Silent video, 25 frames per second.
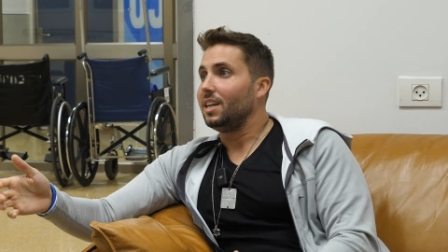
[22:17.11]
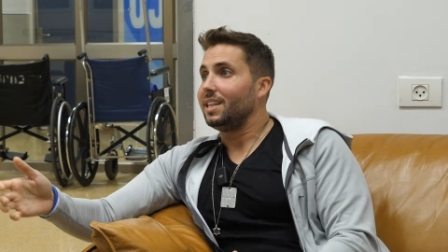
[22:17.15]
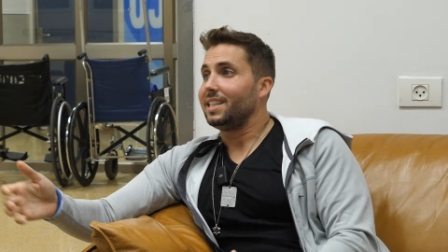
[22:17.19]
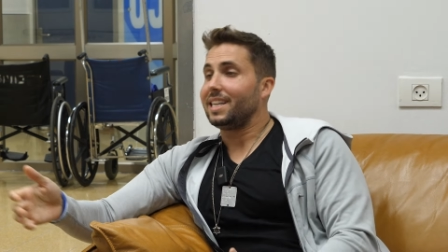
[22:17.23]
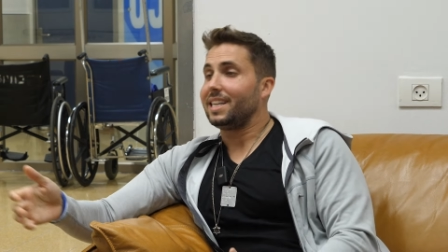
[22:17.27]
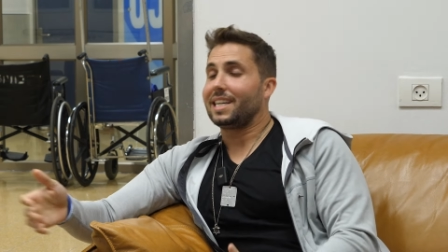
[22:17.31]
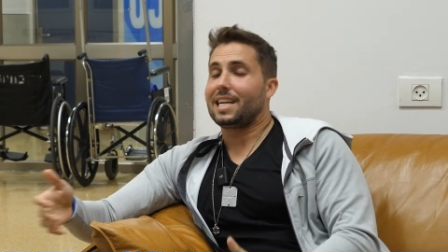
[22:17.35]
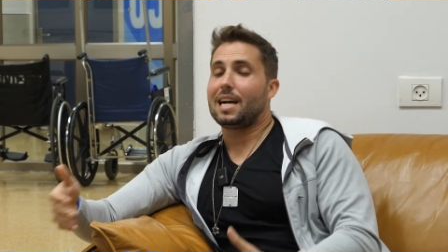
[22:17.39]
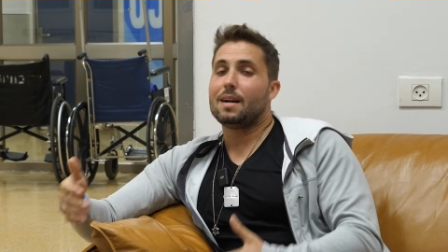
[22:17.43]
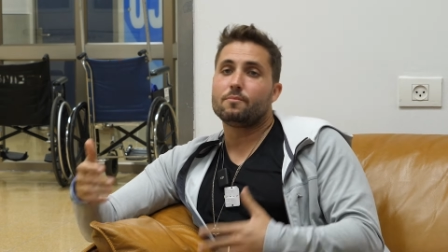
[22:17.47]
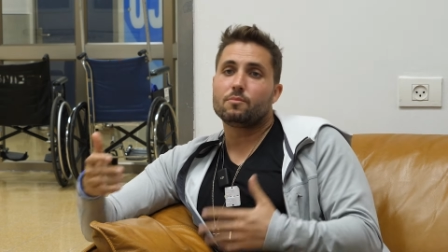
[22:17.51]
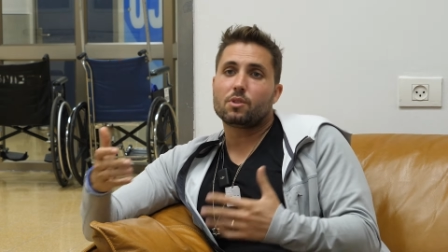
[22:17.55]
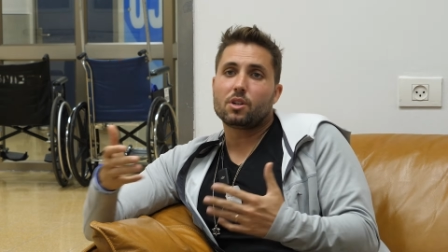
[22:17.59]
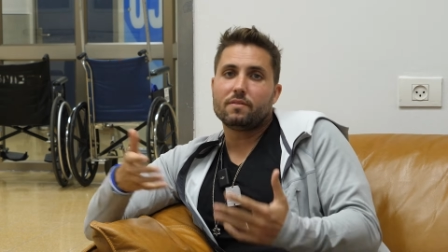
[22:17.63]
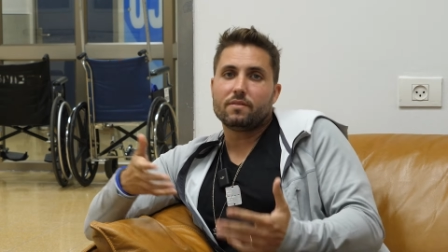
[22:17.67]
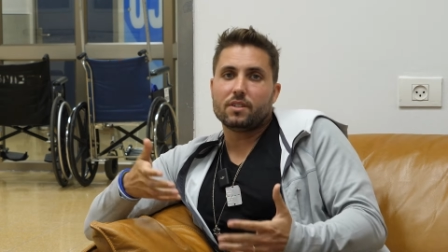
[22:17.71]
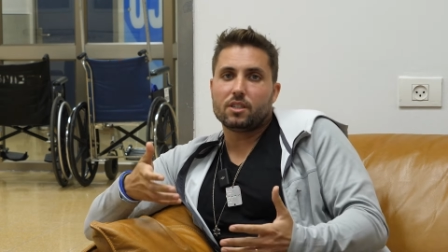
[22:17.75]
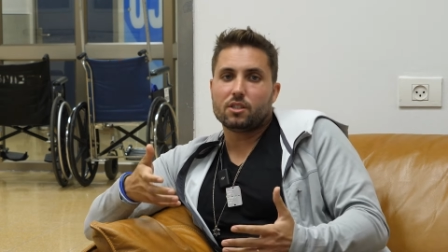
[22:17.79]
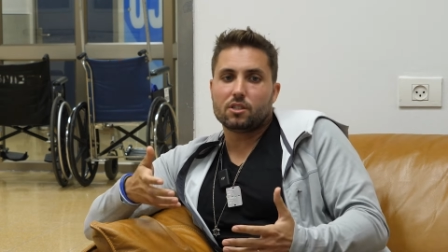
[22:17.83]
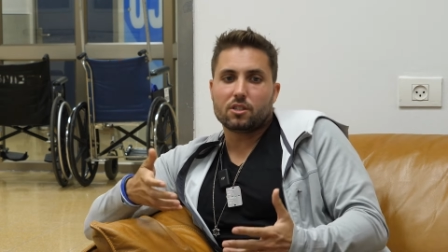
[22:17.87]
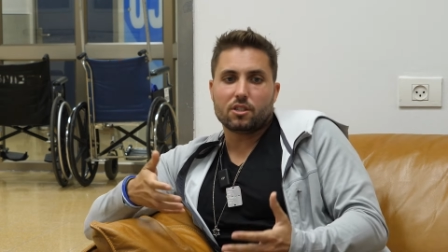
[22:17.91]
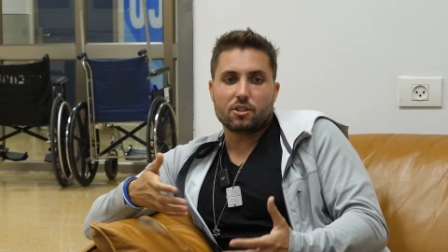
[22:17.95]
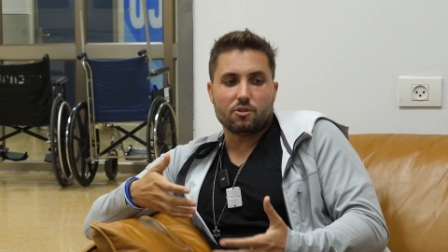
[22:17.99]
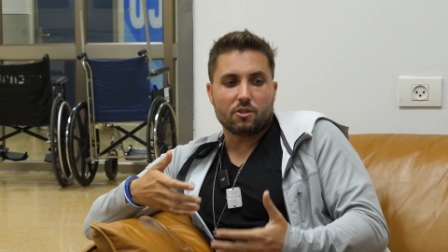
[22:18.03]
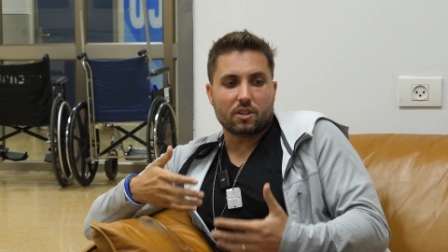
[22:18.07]
Like I'm
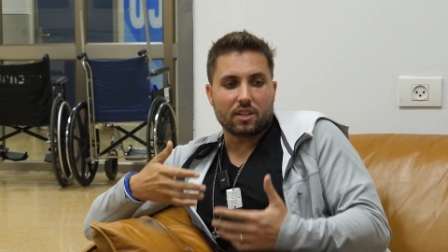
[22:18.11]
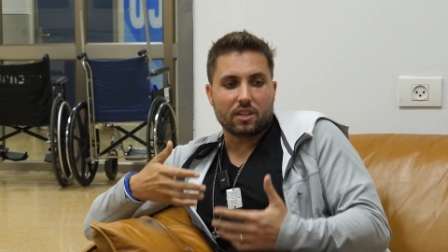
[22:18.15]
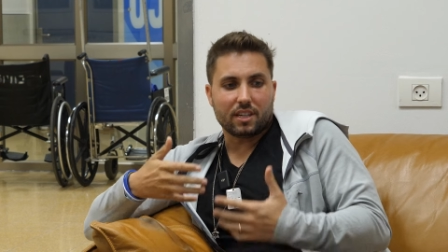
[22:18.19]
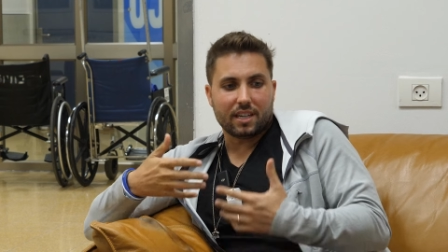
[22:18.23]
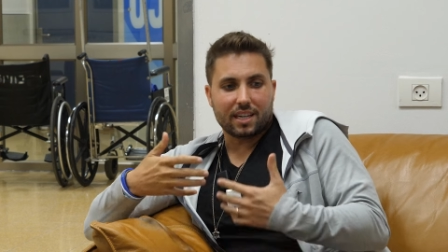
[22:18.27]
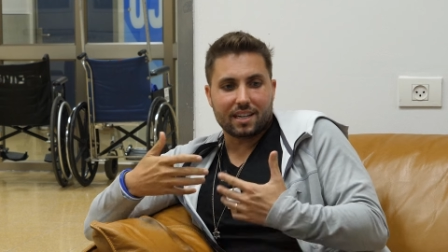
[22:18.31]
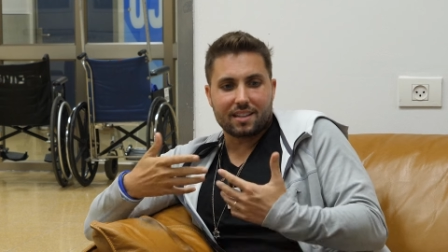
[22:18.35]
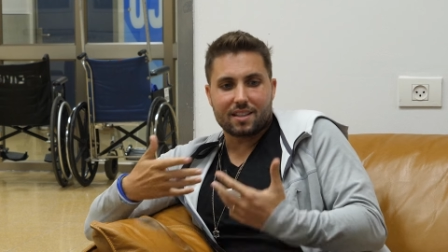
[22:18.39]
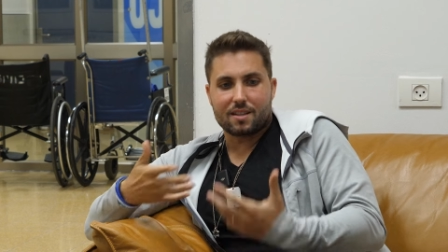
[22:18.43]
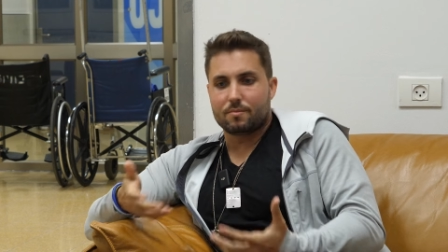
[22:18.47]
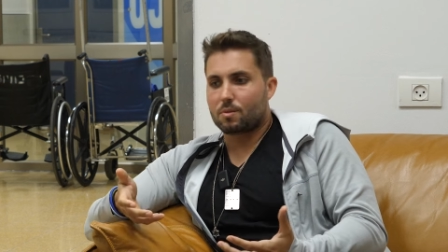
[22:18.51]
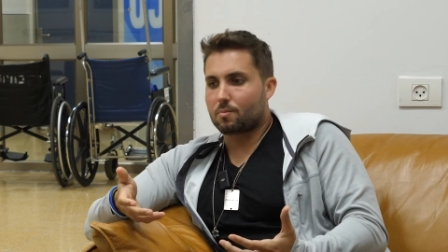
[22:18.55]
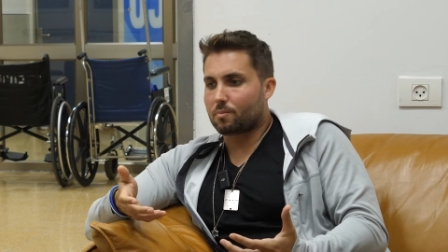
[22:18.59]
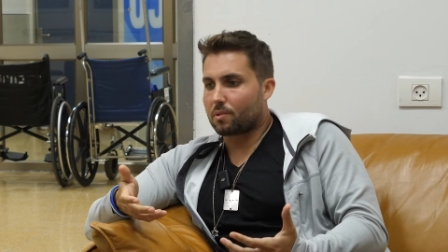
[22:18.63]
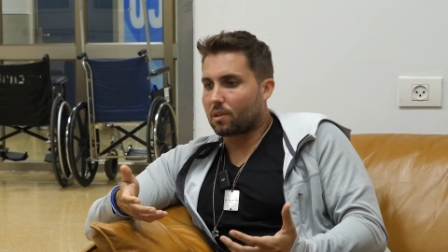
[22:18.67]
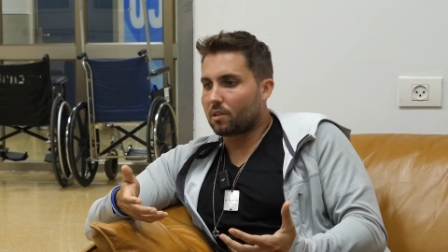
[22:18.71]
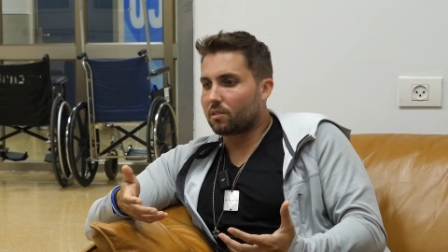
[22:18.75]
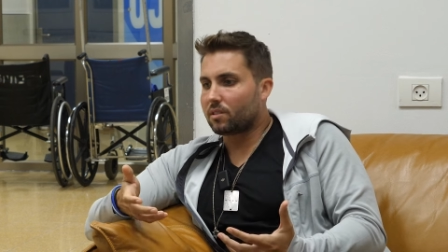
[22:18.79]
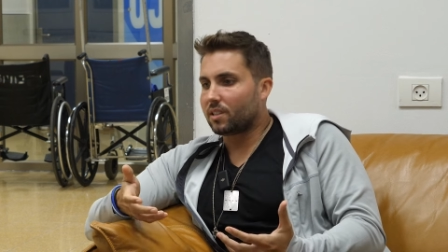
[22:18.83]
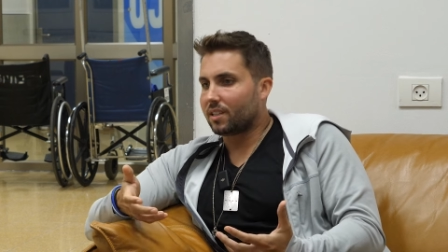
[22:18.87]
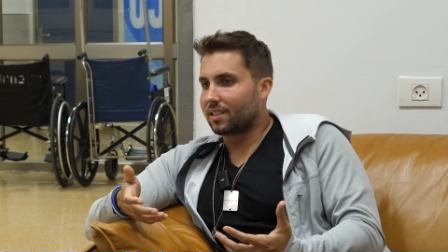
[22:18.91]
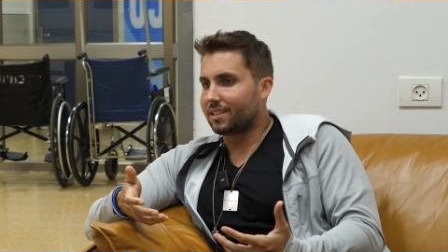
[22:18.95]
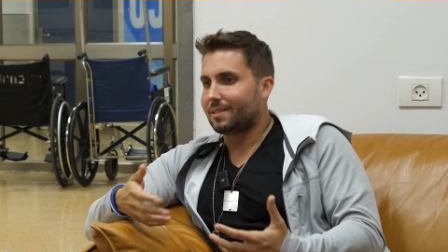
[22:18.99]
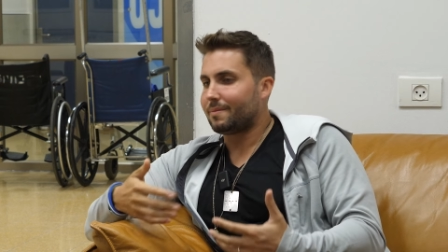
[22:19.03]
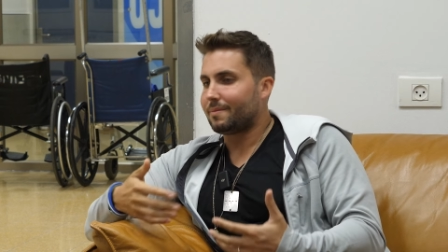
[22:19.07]
convinced that you can get them to
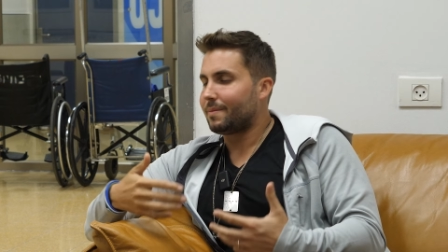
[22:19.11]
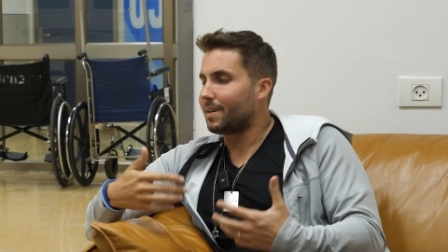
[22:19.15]
protest